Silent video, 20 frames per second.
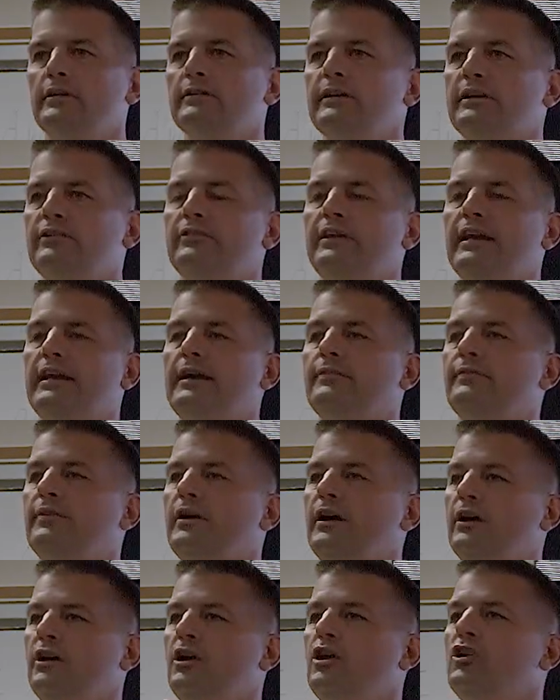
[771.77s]
illness. They have
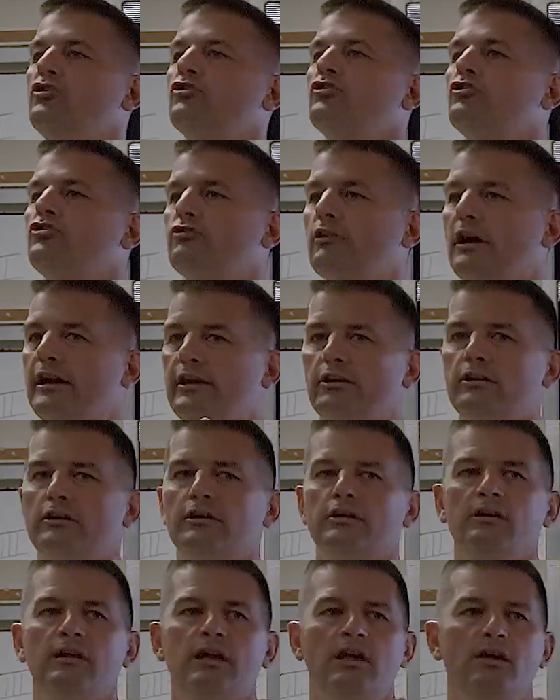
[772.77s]
a
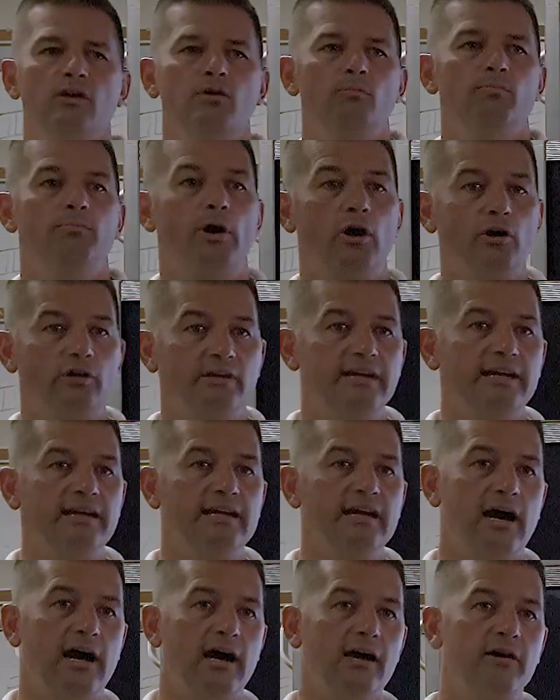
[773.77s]
stridor, barky
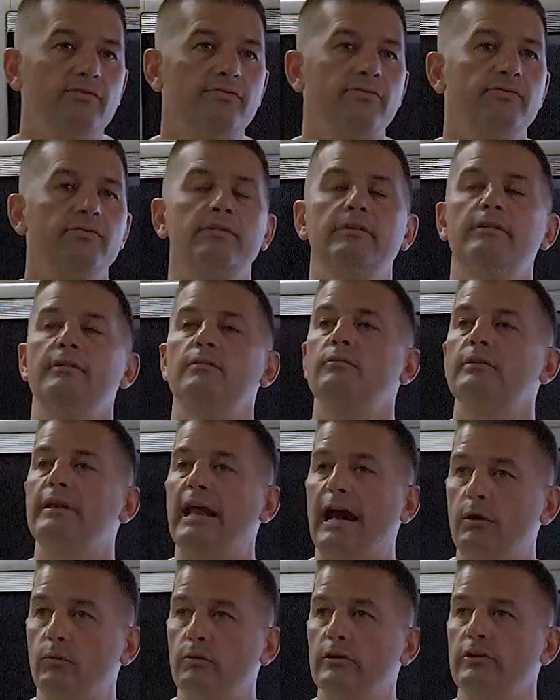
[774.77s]
cough.
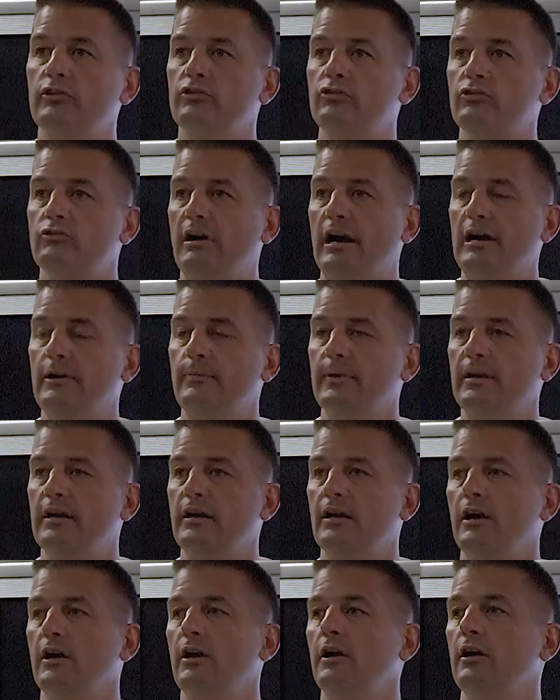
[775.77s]
Now we're
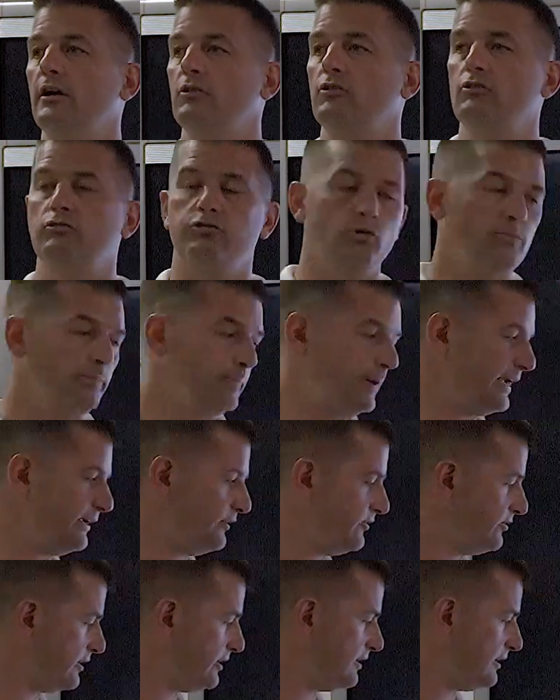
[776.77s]
describing a croup
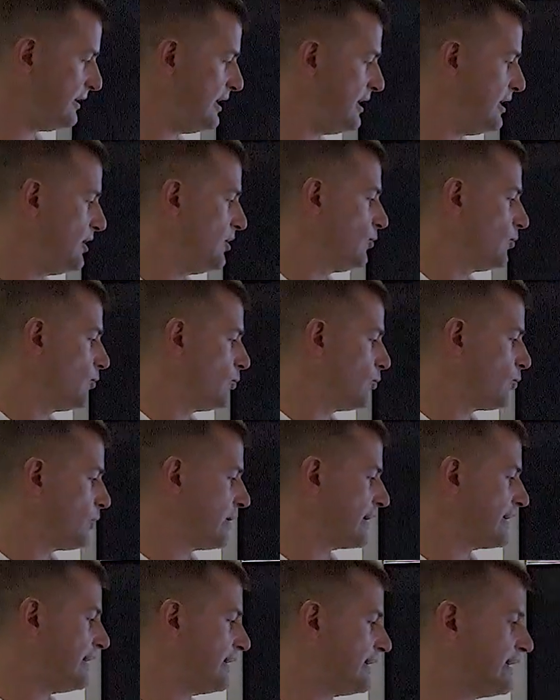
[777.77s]
patient.
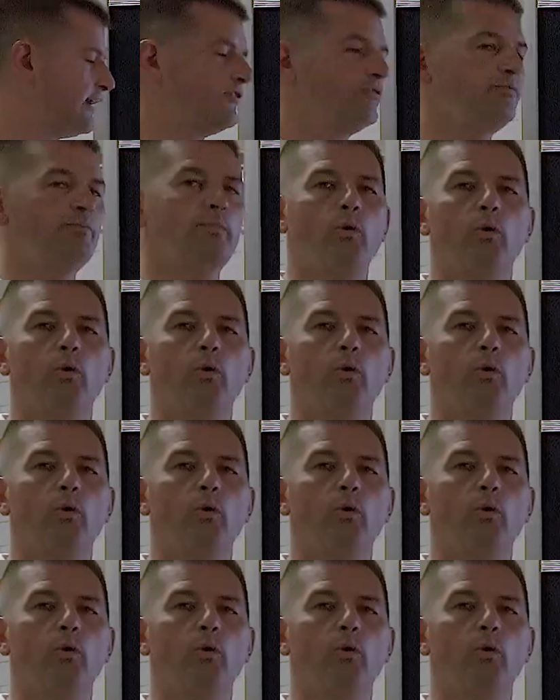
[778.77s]
We're going to give